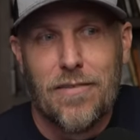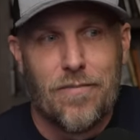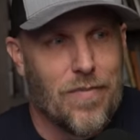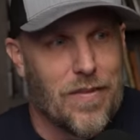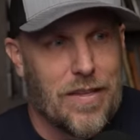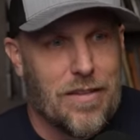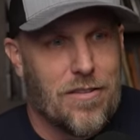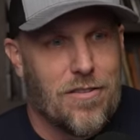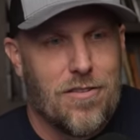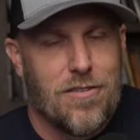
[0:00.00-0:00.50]

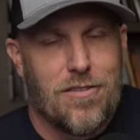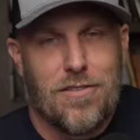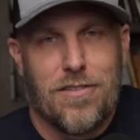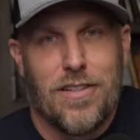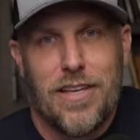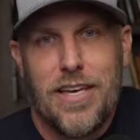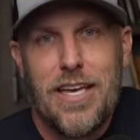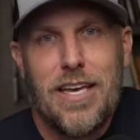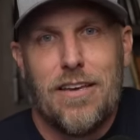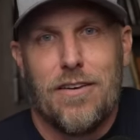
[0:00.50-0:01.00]
and just
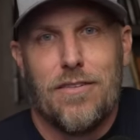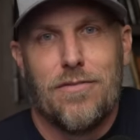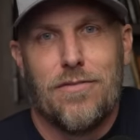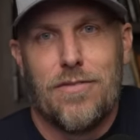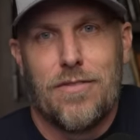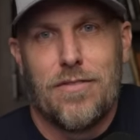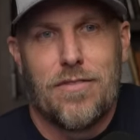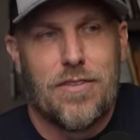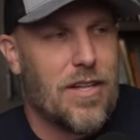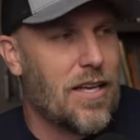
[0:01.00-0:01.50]
leave.
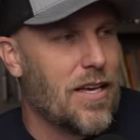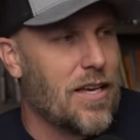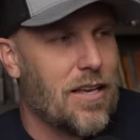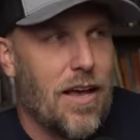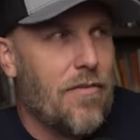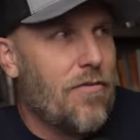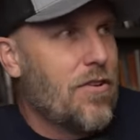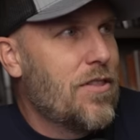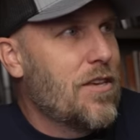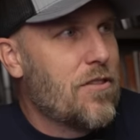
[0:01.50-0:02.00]
It's like
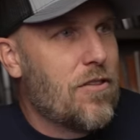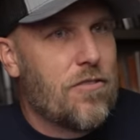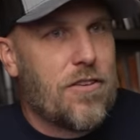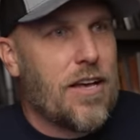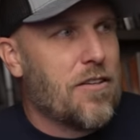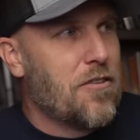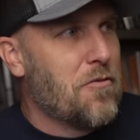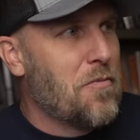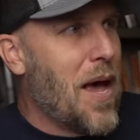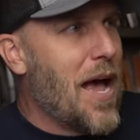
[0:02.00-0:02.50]
everything just
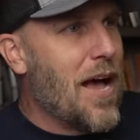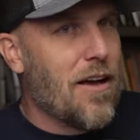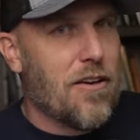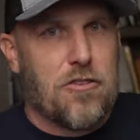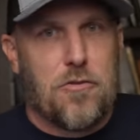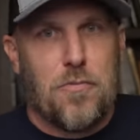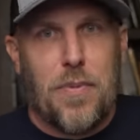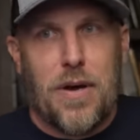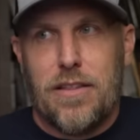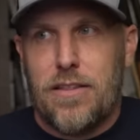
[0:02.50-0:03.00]
got
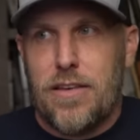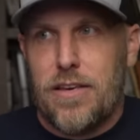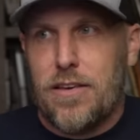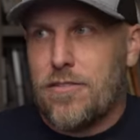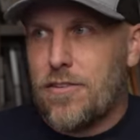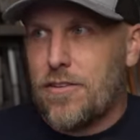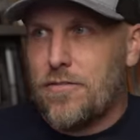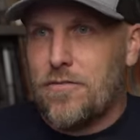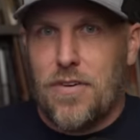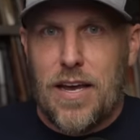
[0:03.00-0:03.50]
smashed by
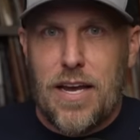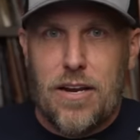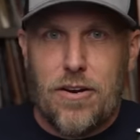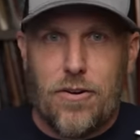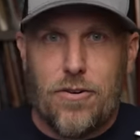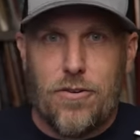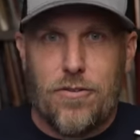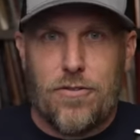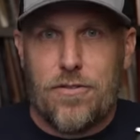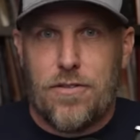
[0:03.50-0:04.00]
these
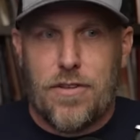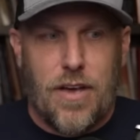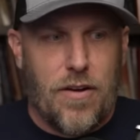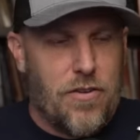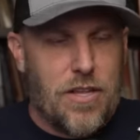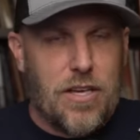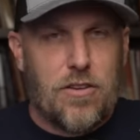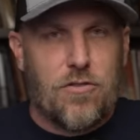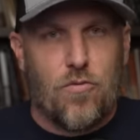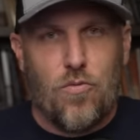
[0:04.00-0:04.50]
invaders.
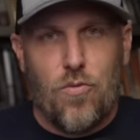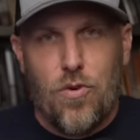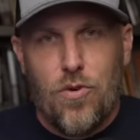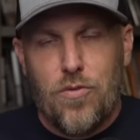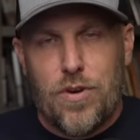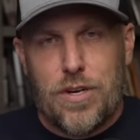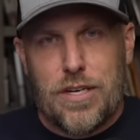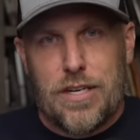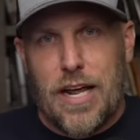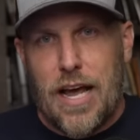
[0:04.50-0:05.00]
Everything's
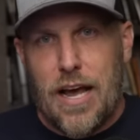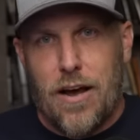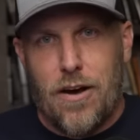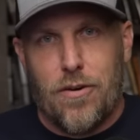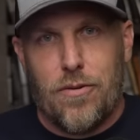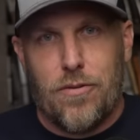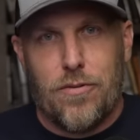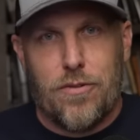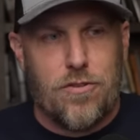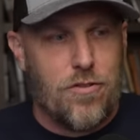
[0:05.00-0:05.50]
ruined
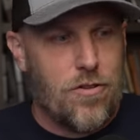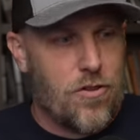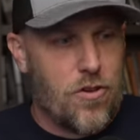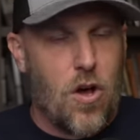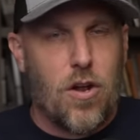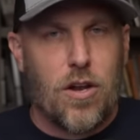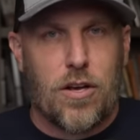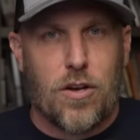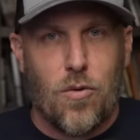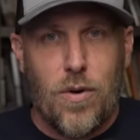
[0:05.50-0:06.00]
now. We should just
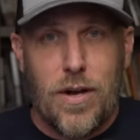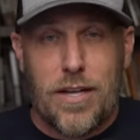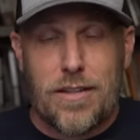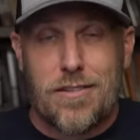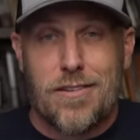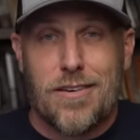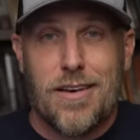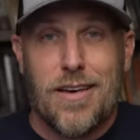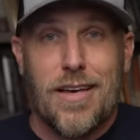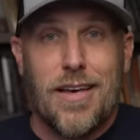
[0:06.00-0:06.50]
call it
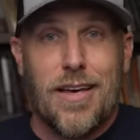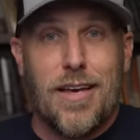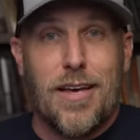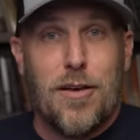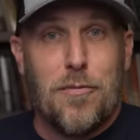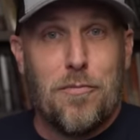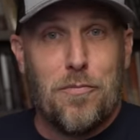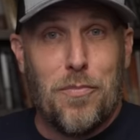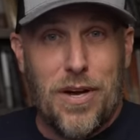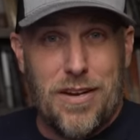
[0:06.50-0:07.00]
quits.
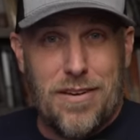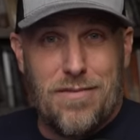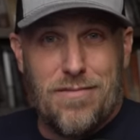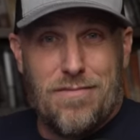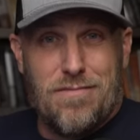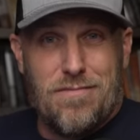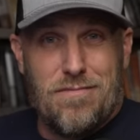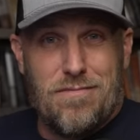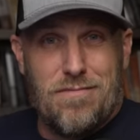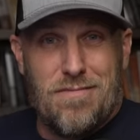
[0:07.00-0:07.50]
But
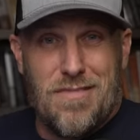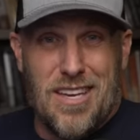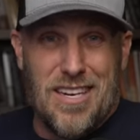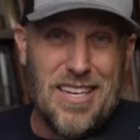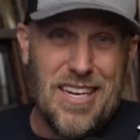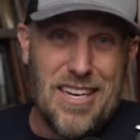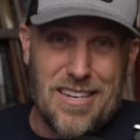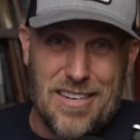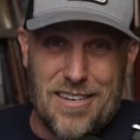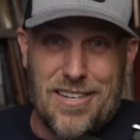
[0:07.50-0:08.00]
they
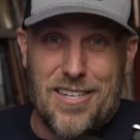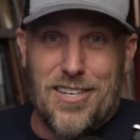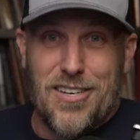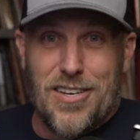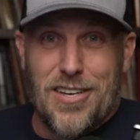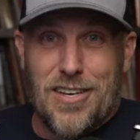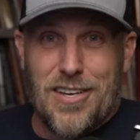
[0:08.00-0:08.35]
didn't.